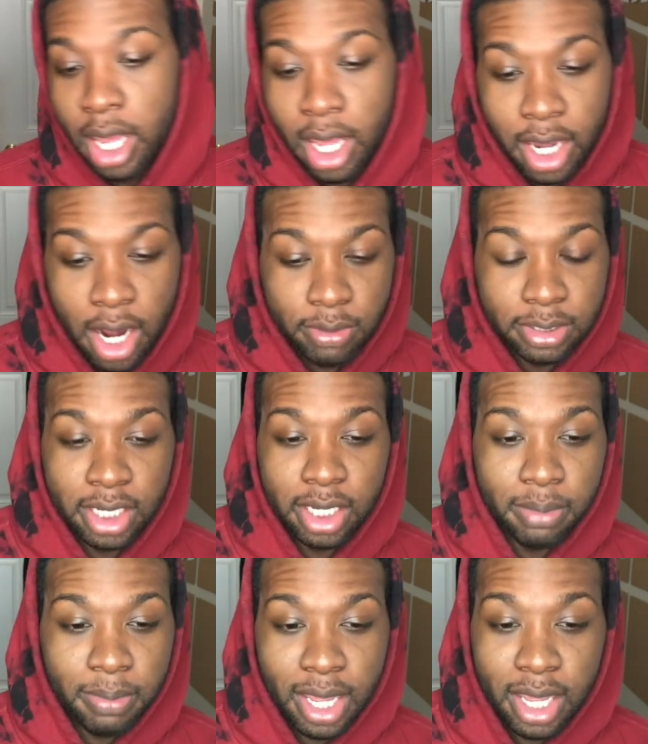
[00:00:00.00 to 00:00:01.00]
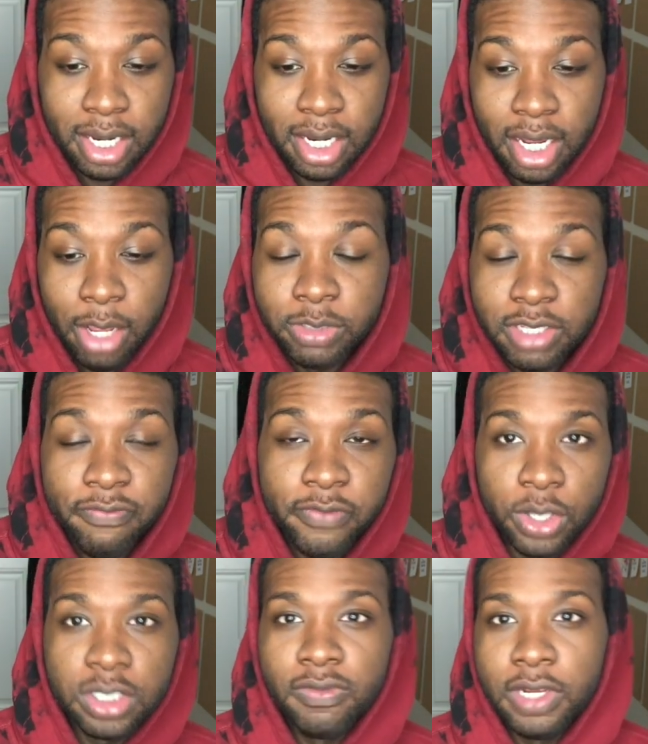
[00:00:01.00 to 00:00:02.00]
And I was like, man, it was the
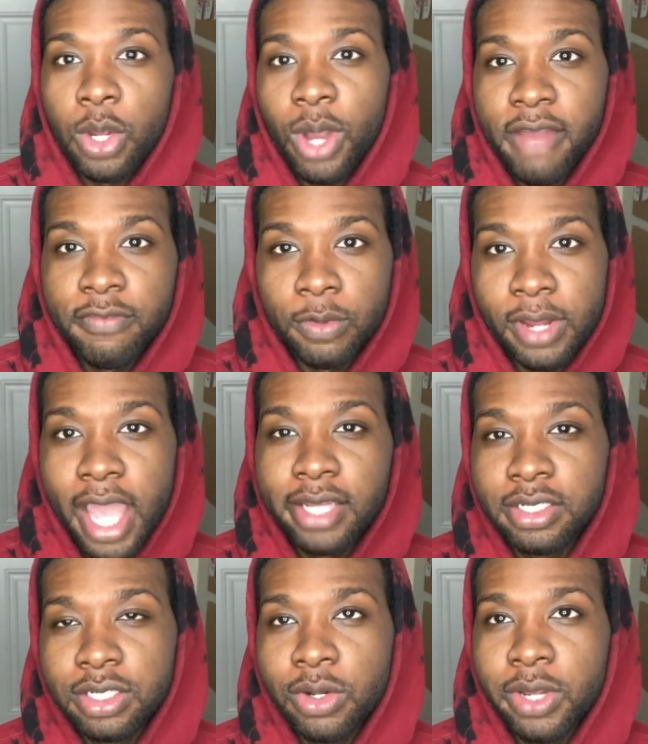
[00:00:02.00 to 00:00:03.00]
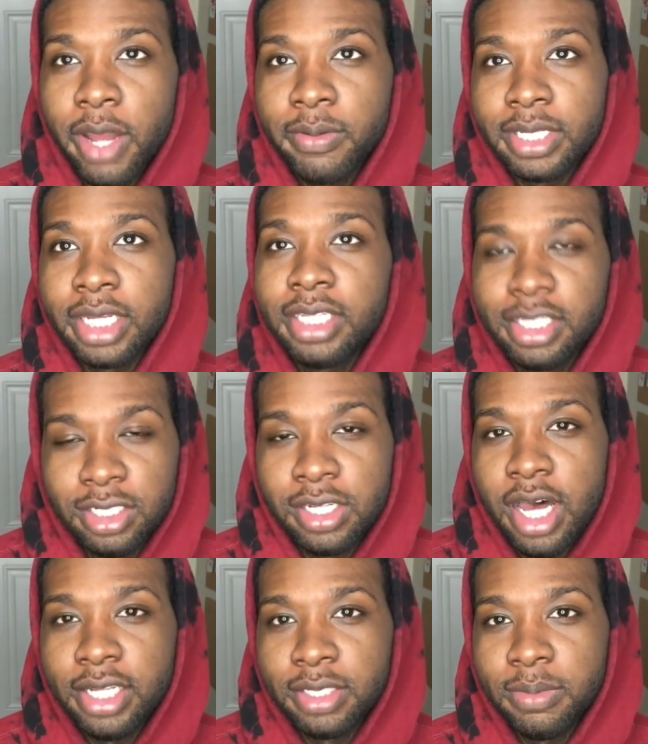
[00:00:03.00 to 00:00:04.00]
first video I ever reacted to, and I was like, this is
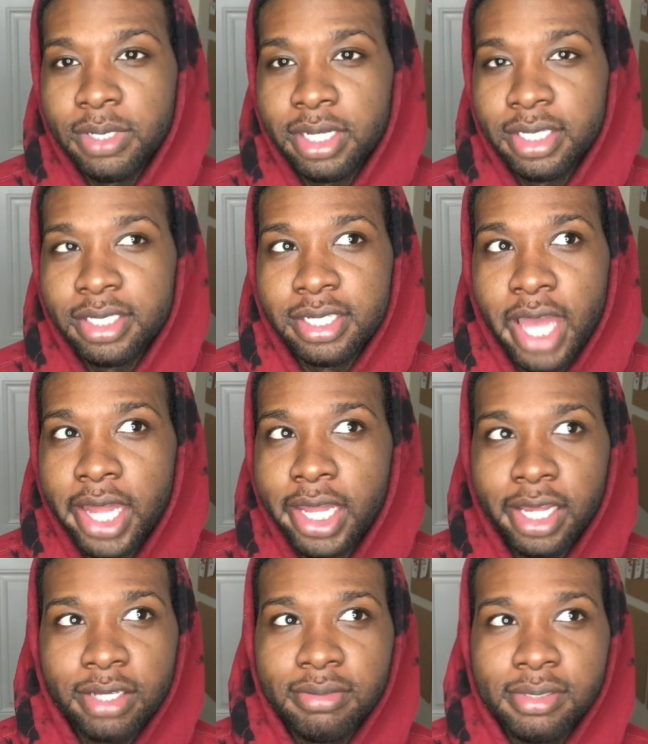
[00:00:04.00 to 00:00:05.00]
awesome because I like